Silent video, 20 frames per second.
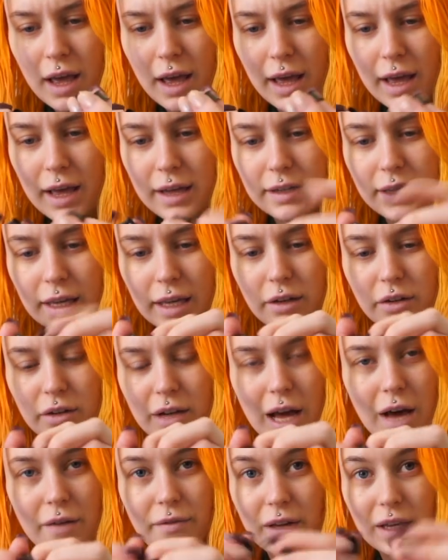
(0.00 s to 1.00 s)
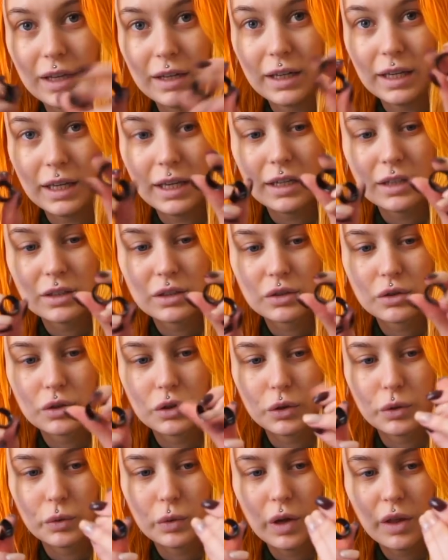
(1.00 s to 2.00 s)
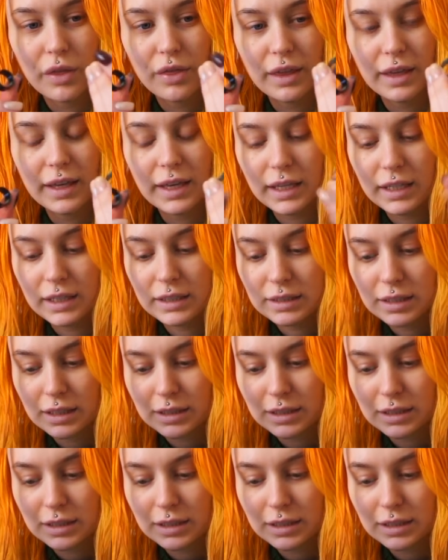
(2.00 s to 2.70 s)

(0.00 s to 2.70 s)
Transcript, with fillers: and they don't have any screw thingies.